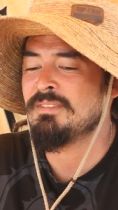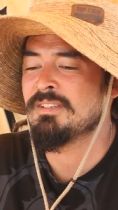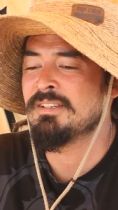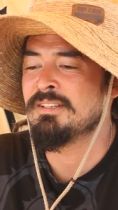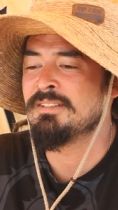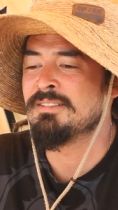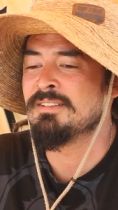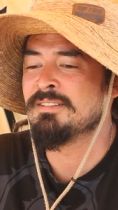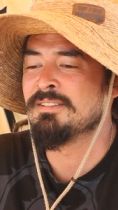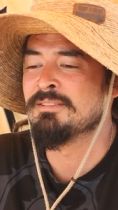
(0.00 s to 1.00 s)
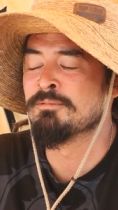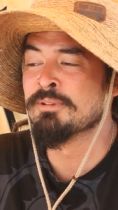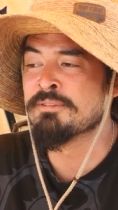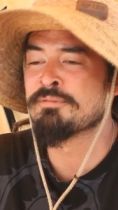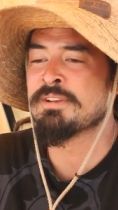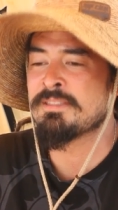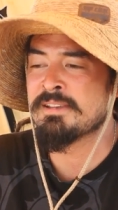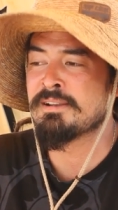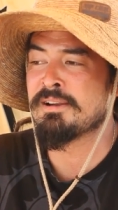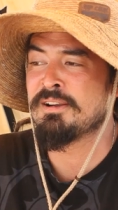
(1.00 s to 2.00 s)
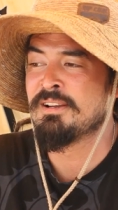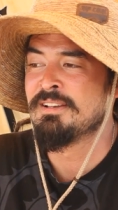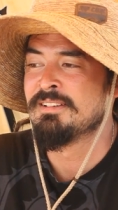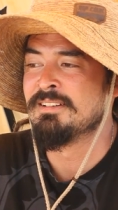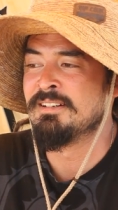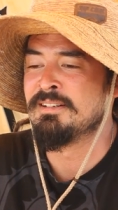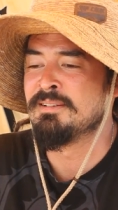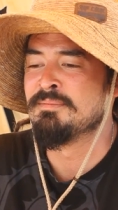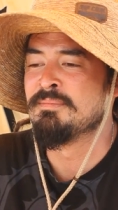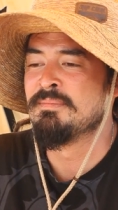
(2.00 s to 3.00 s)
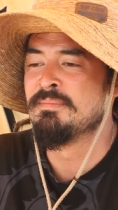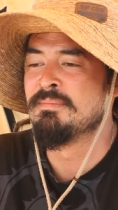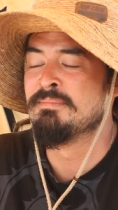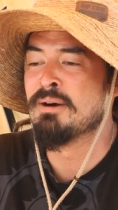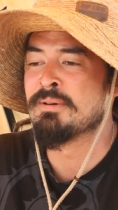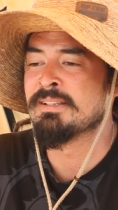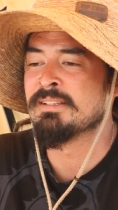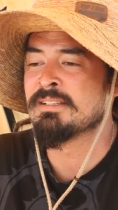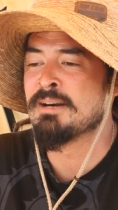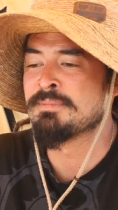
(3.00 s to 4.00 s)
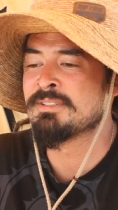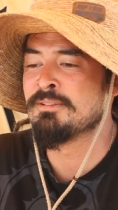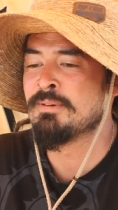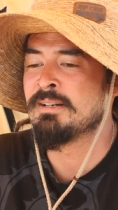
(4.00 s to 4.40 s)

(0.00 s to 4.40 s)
a real free thinker. But when it comes to